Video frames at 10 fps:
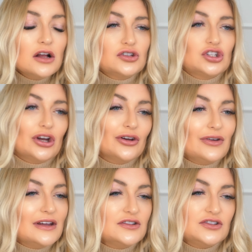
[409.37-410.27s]
So
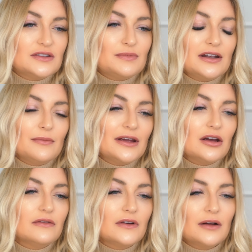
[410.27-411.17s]
it's just been a bit
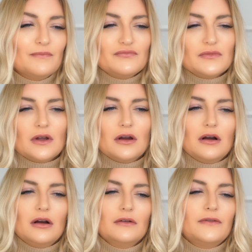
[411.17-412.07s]
of a
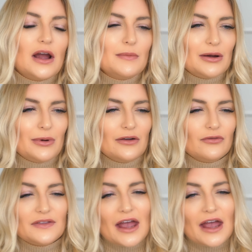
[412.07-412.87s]
fighting my way through.